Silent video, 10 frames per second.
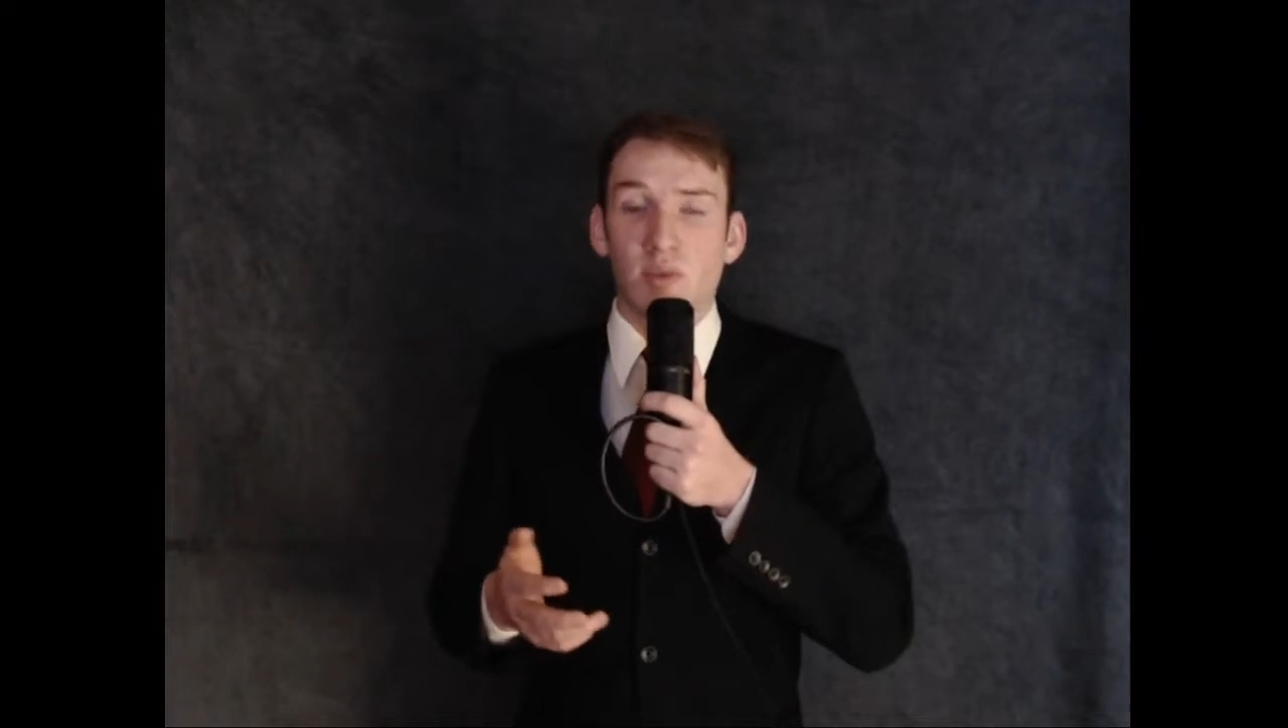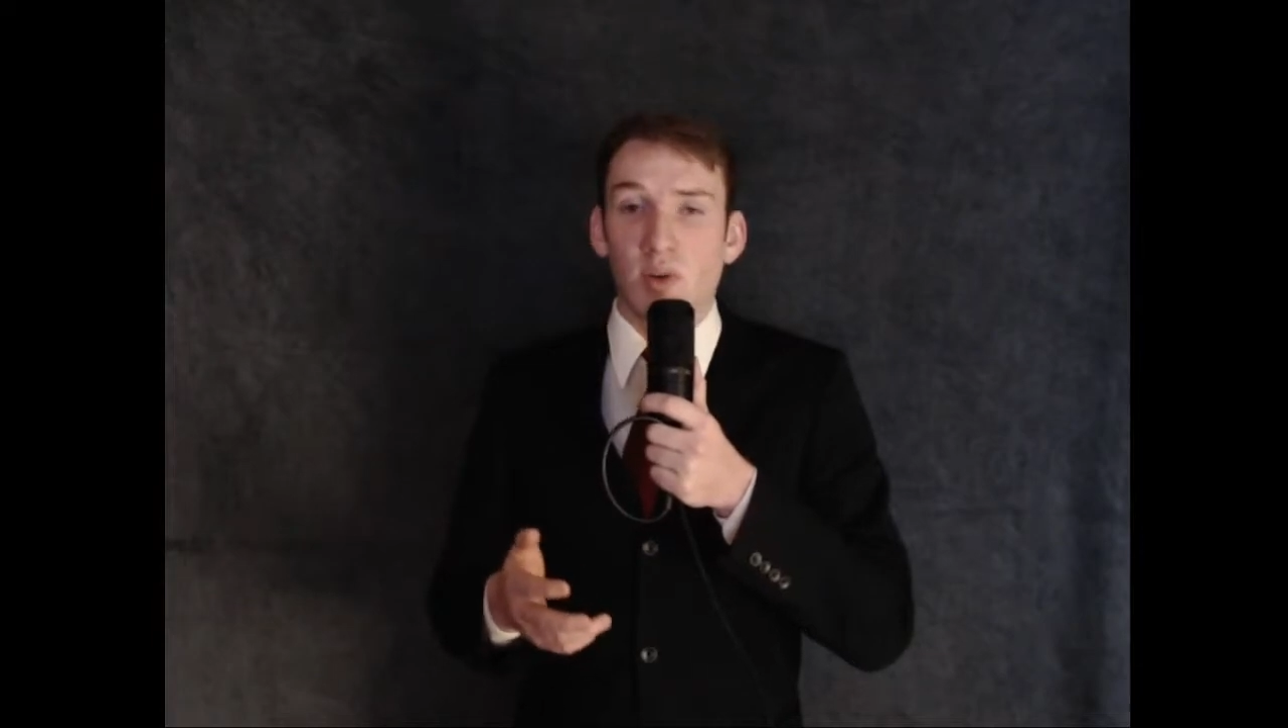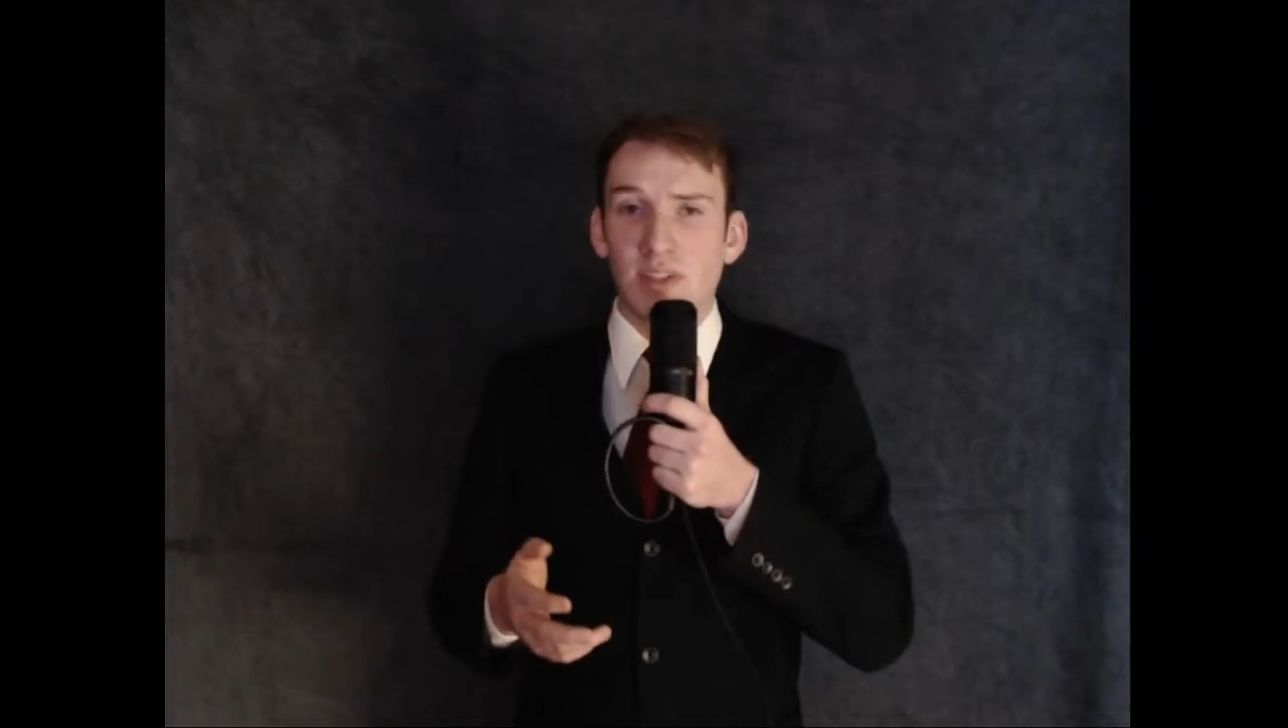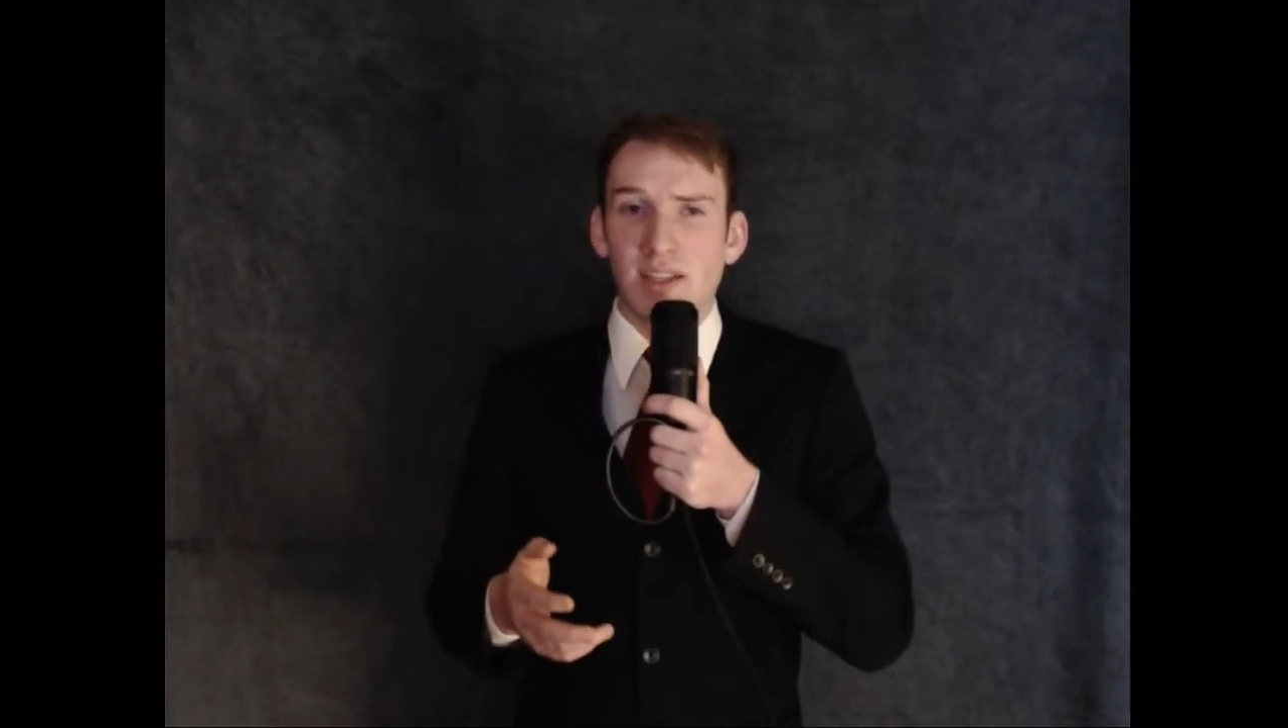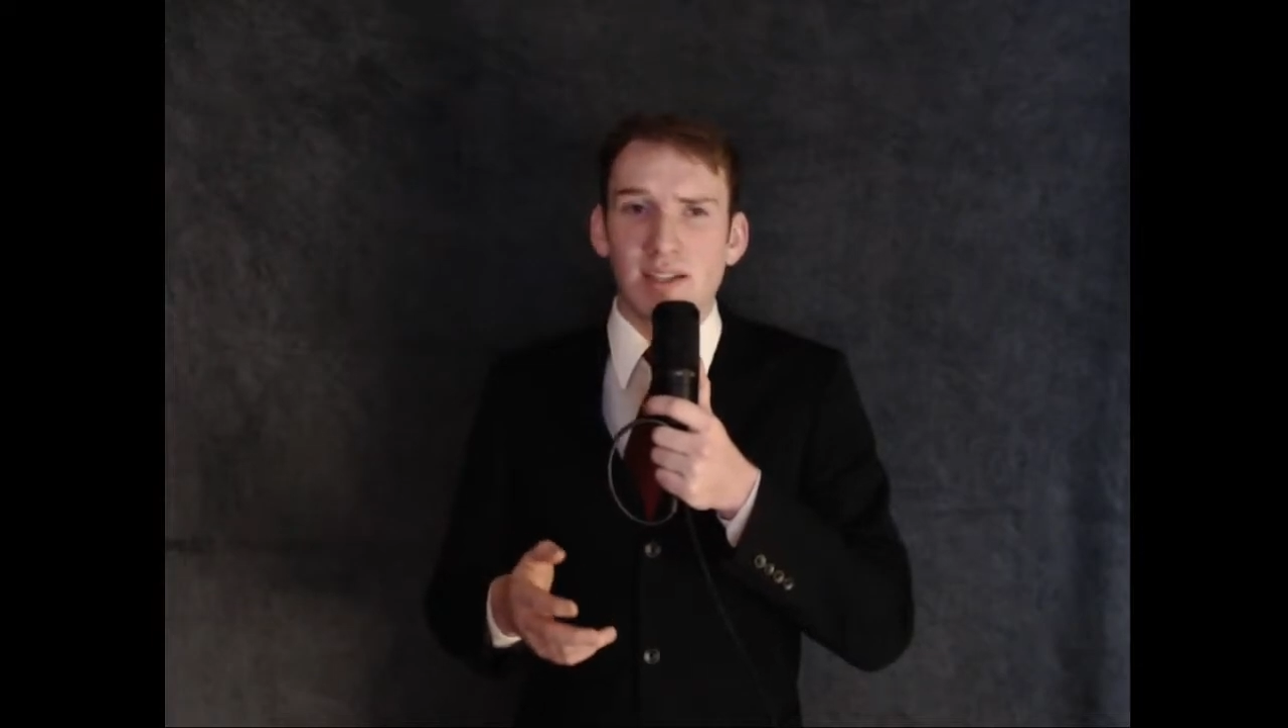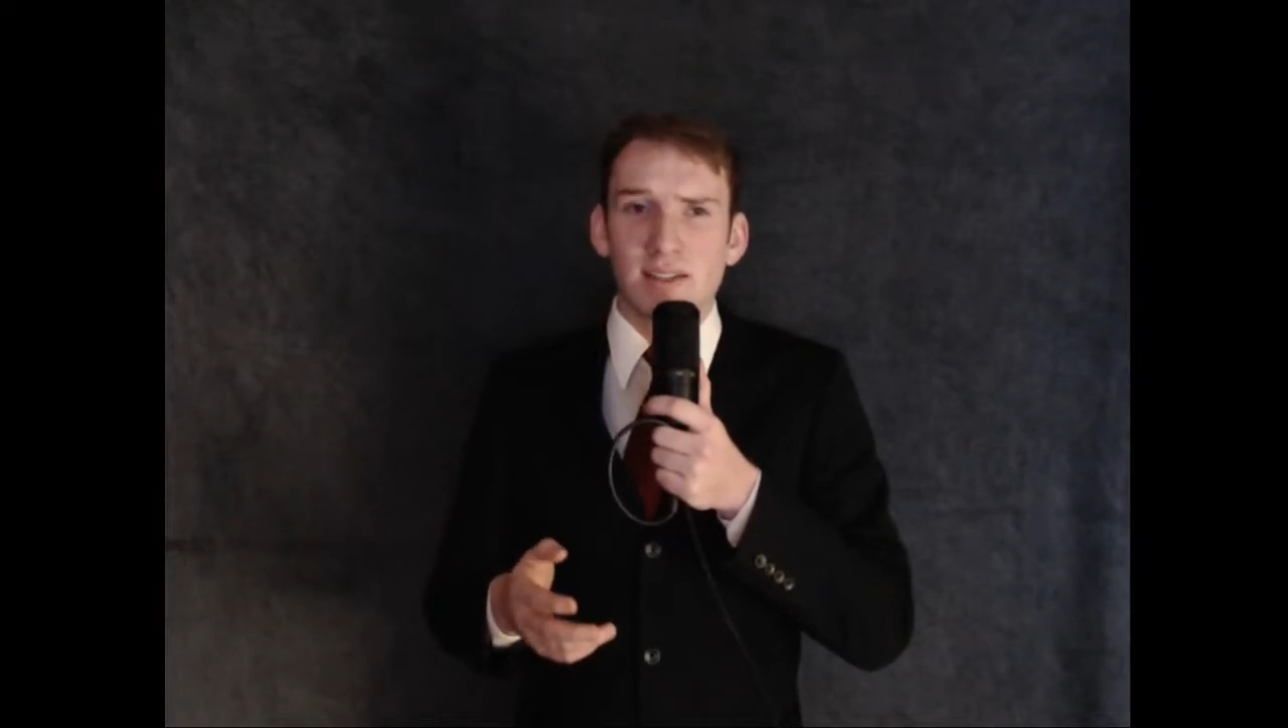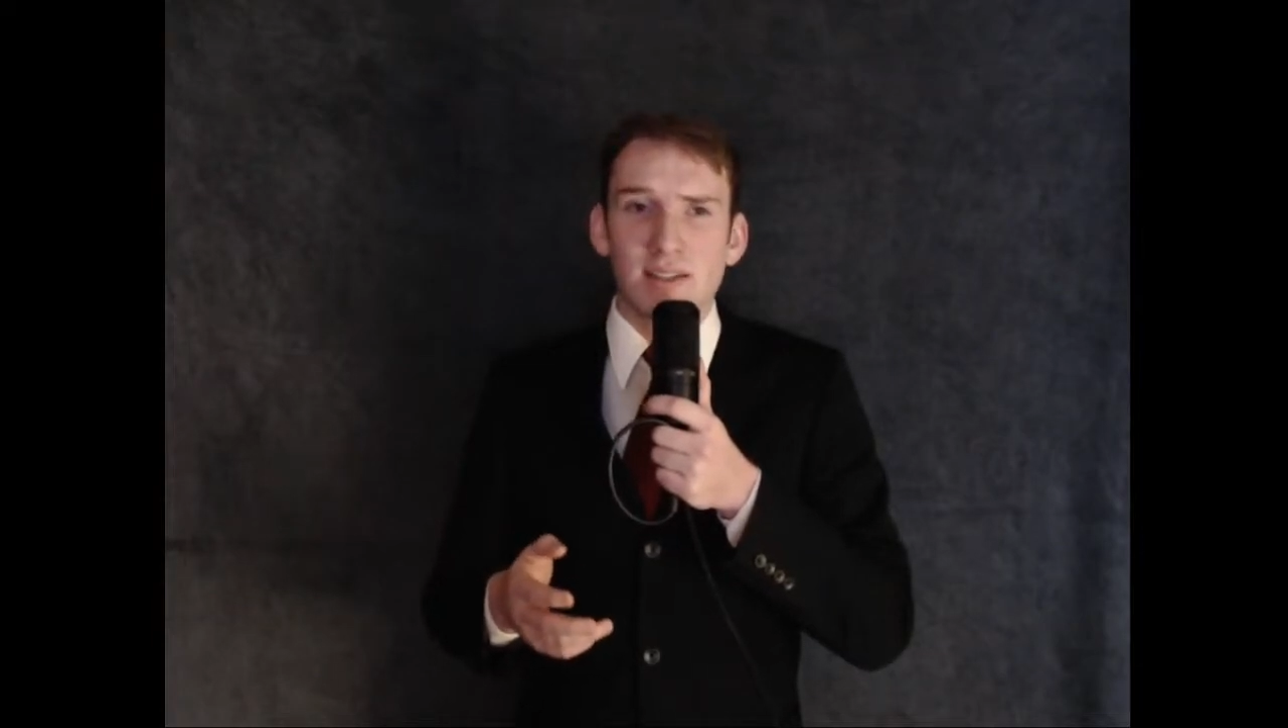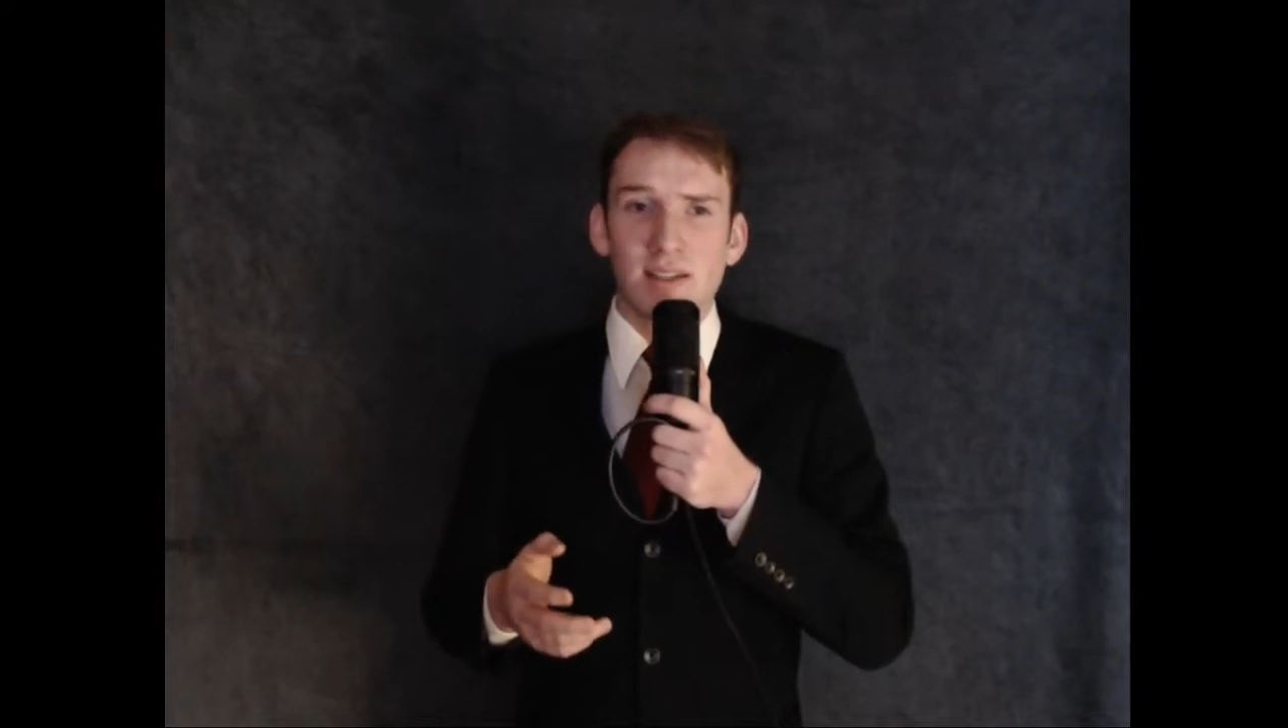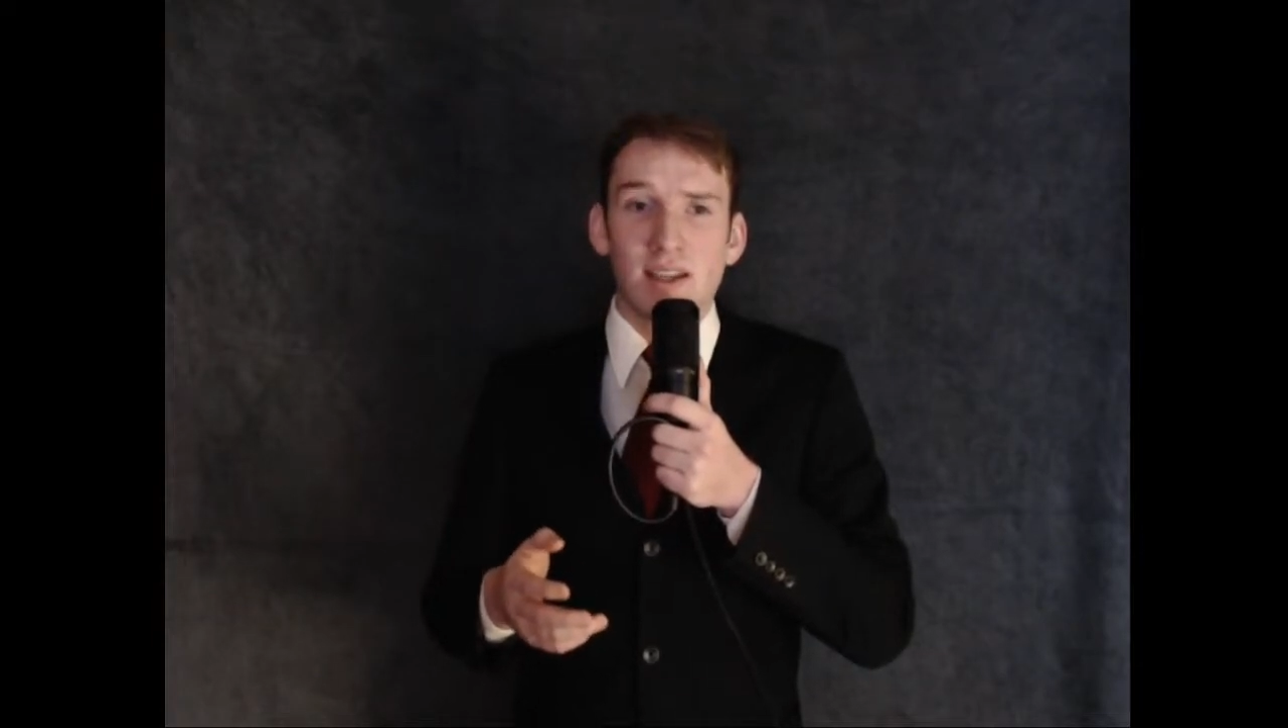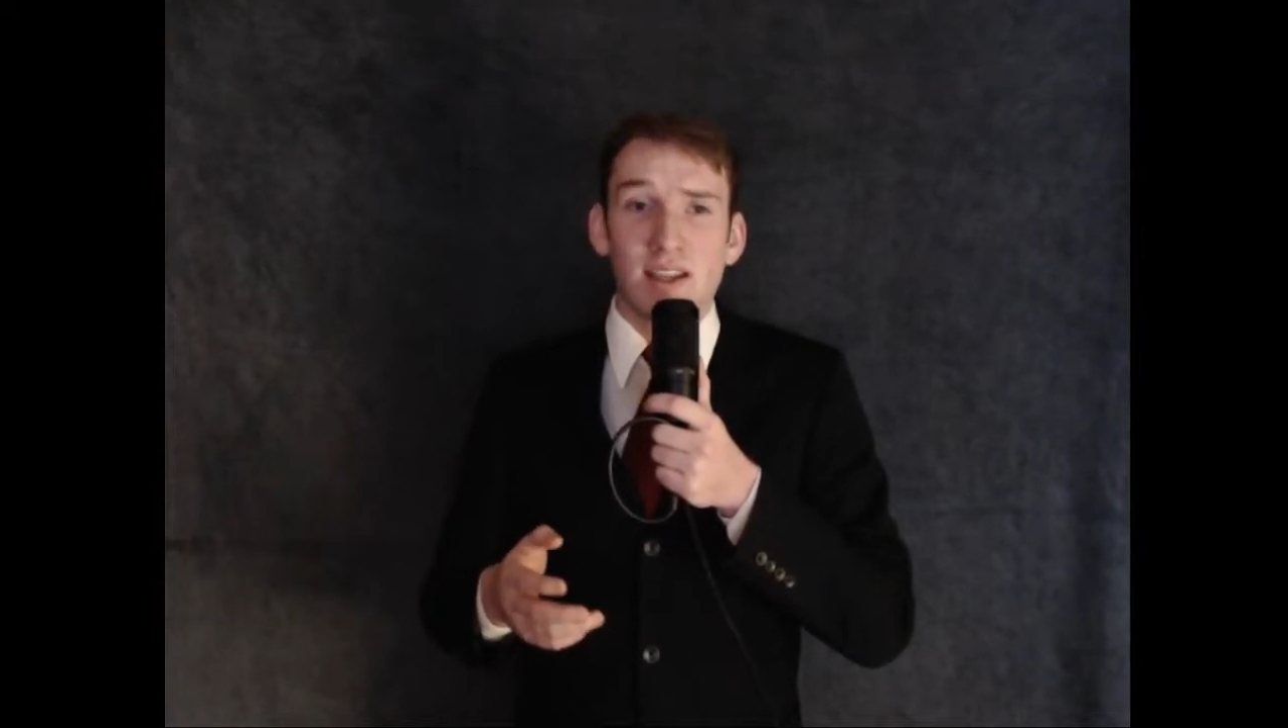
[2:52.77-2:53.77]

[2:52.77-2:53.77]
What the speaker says: proteins